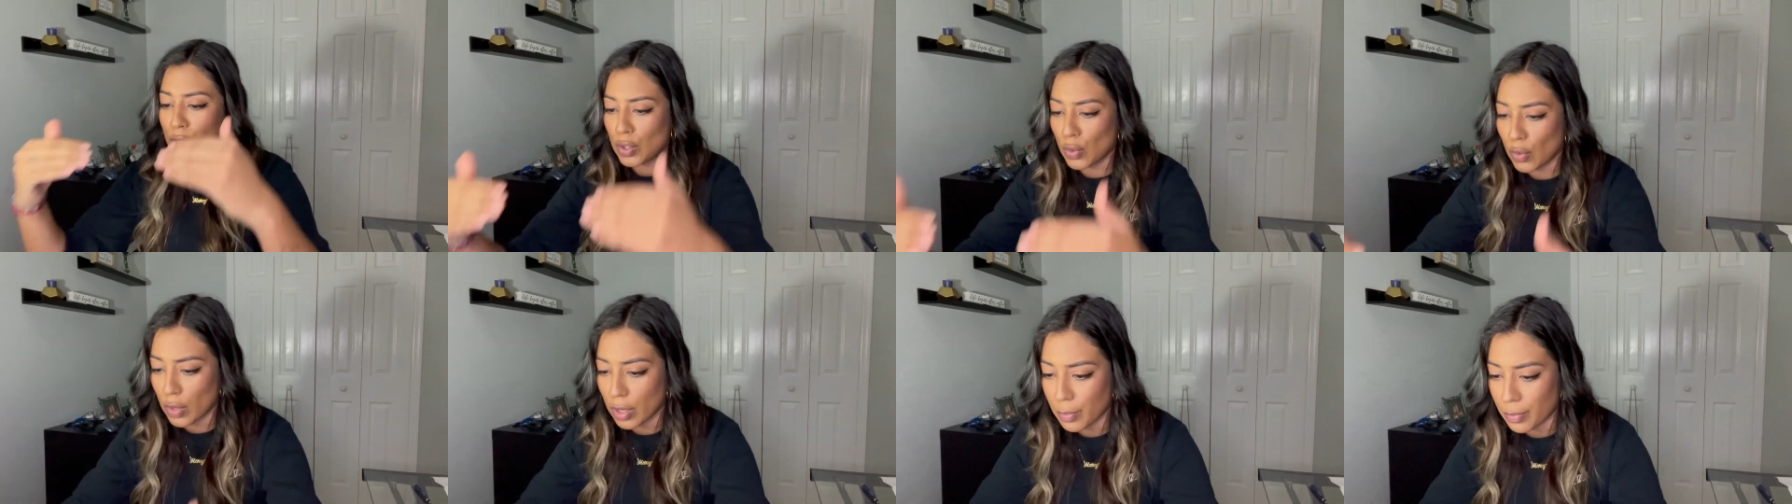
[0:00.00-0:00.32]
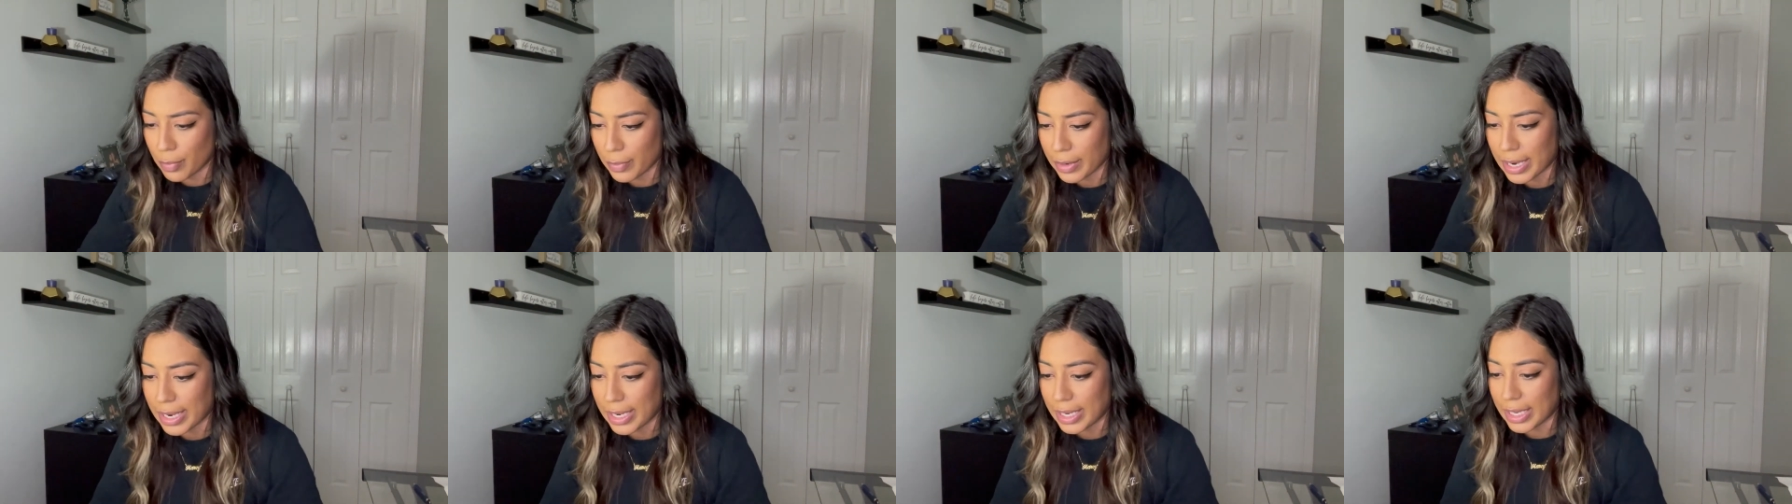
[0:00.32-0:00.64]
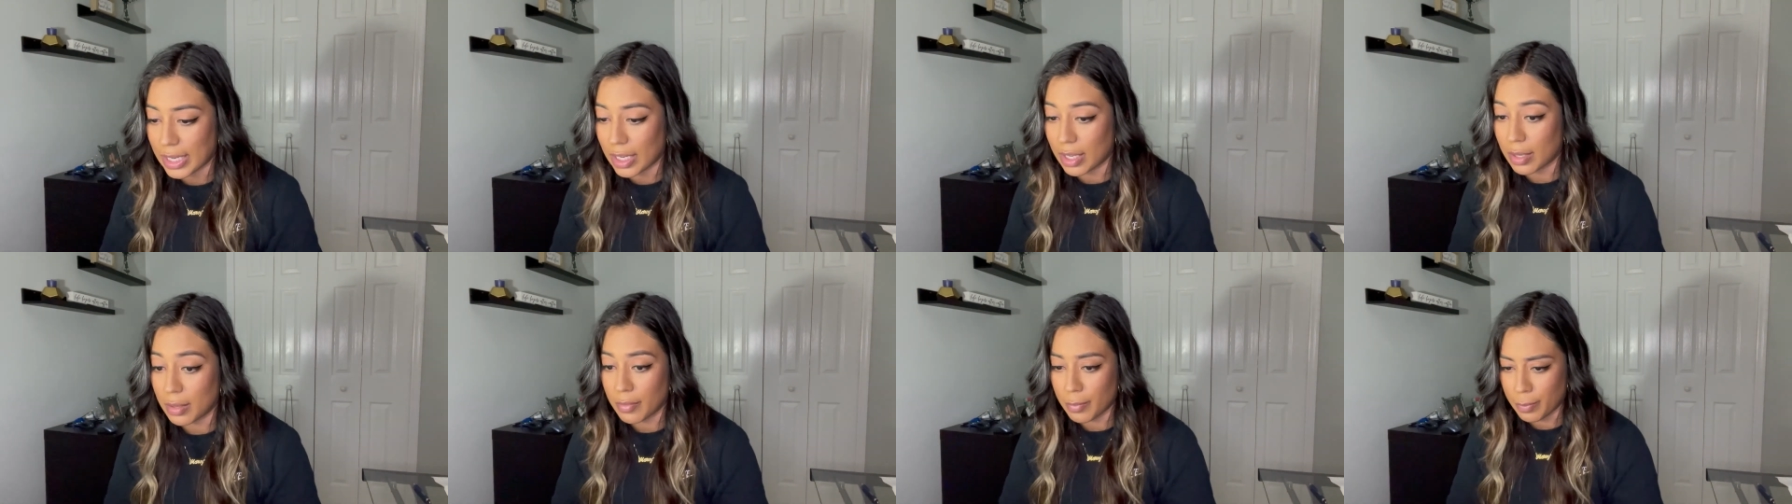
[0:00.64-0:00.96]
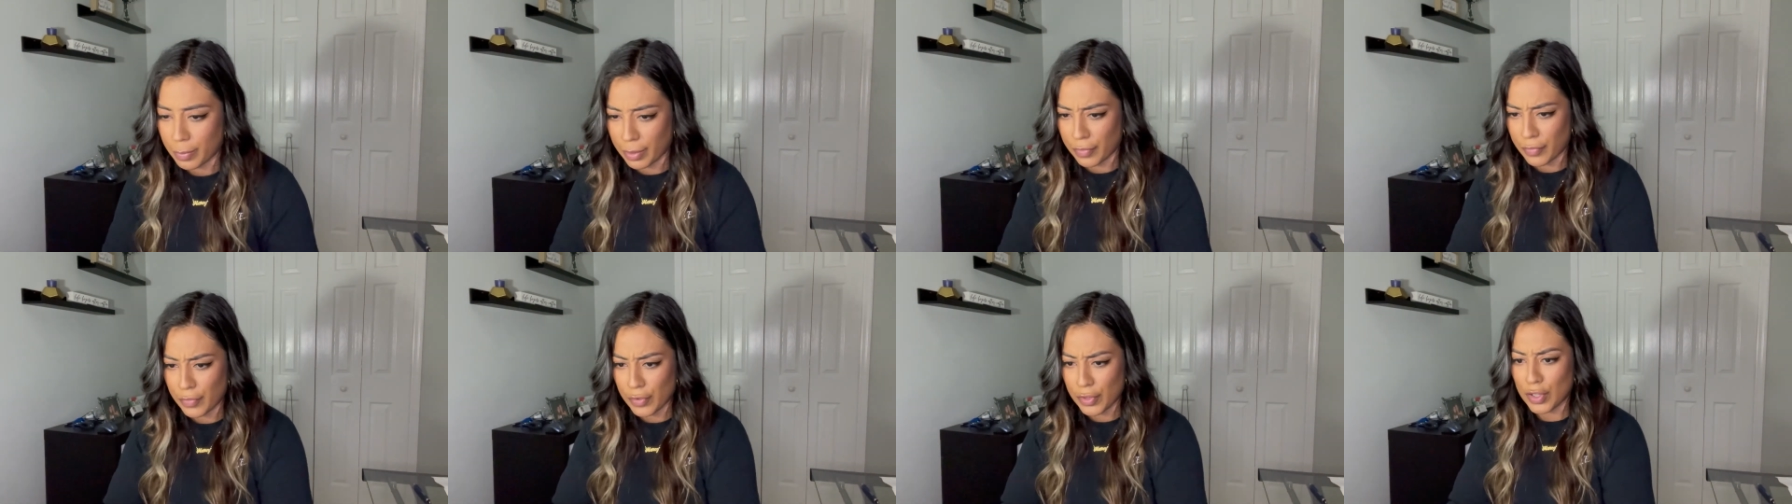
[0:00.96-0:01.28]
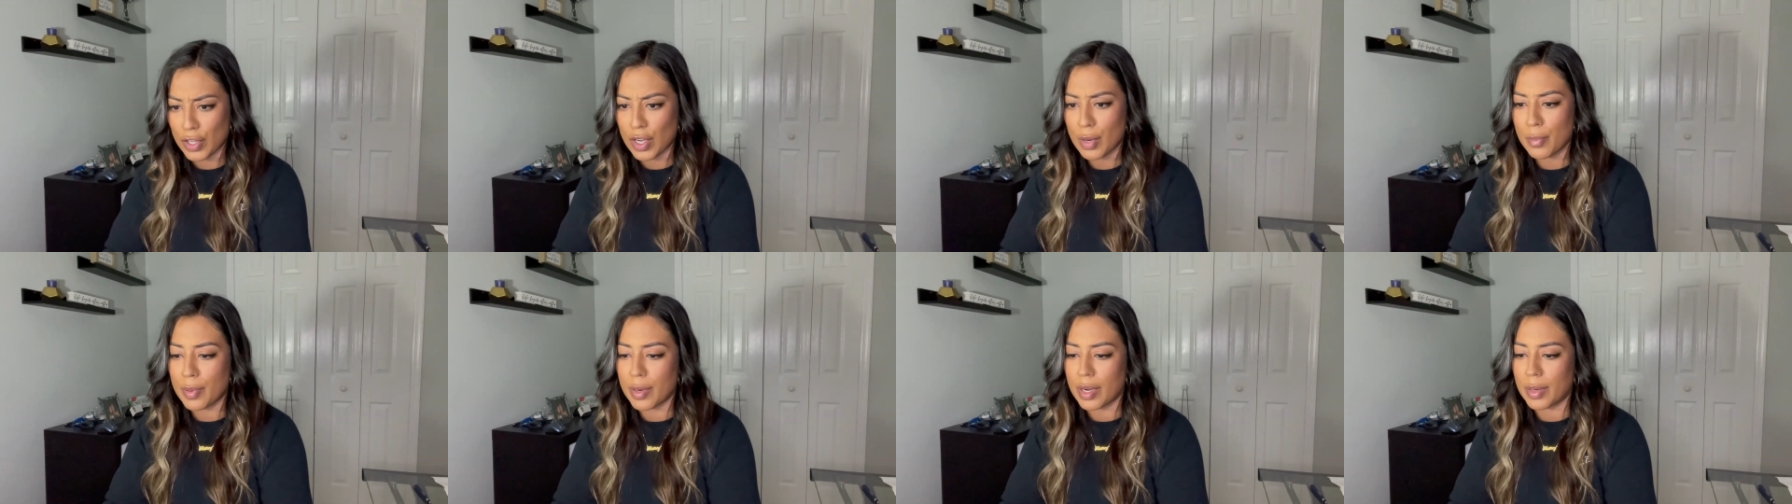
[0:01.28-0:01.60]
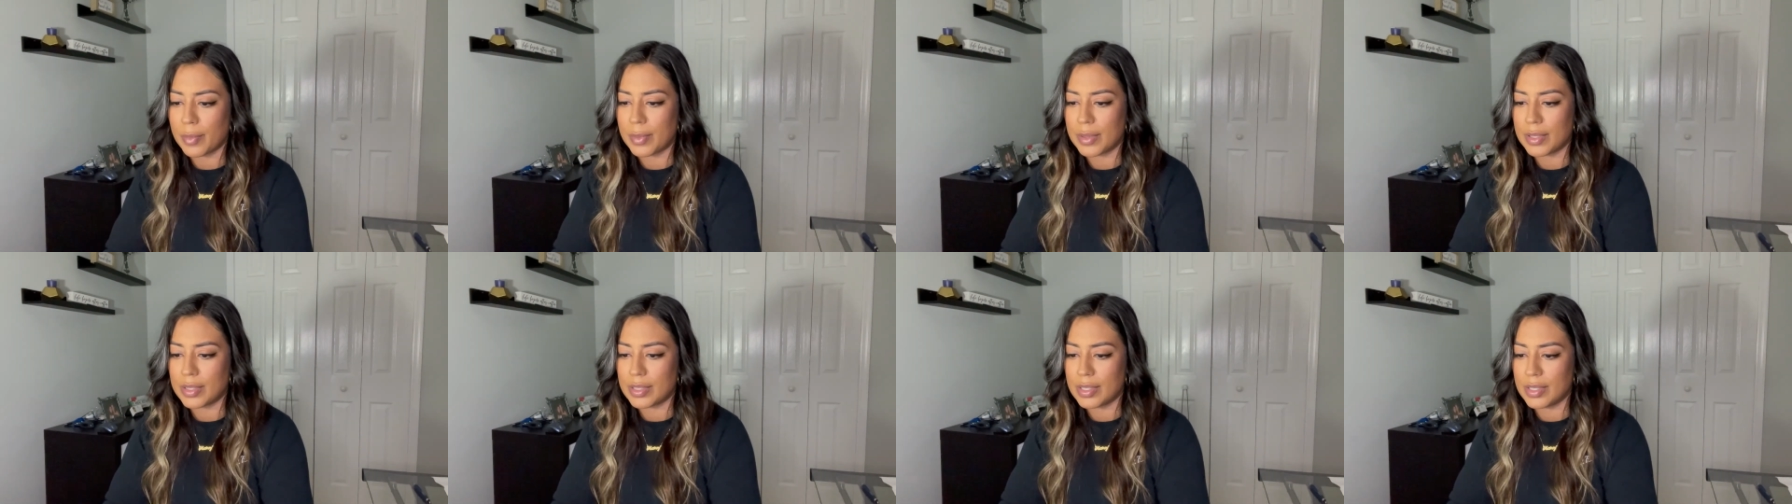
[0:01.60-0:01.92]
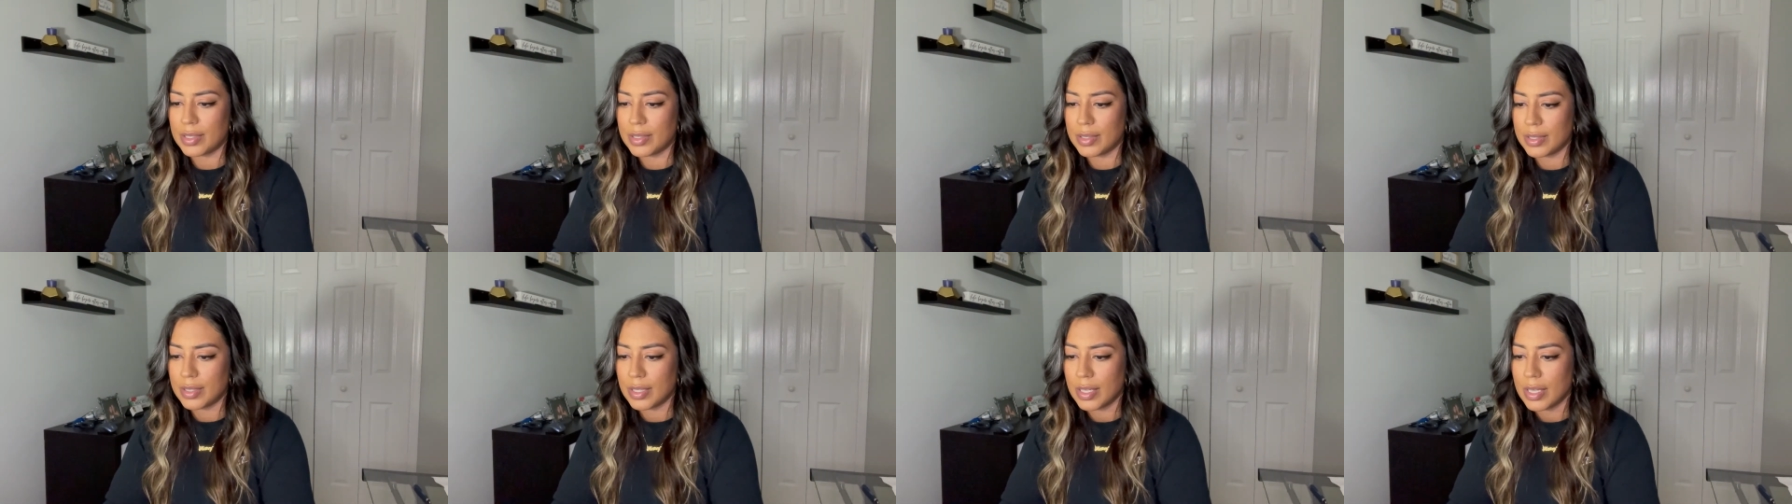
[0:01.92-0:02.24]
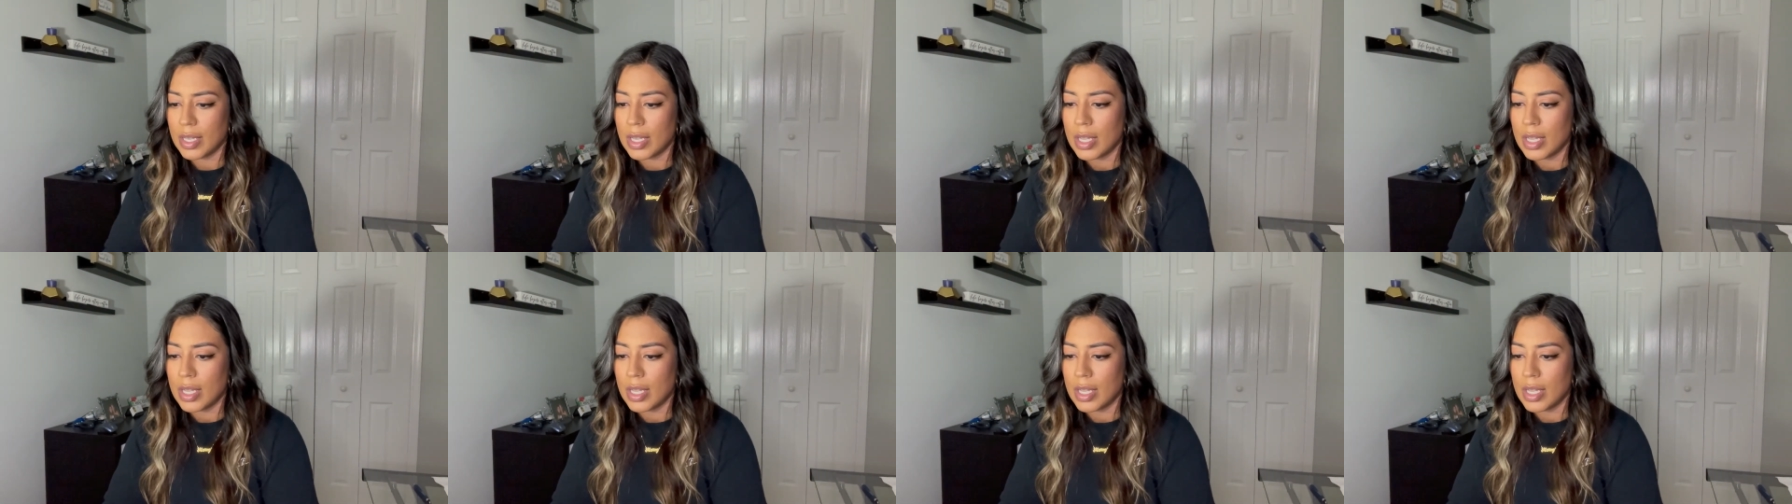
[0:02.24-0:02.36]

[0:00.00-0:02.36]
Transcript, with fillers: your branding, but for your purposes.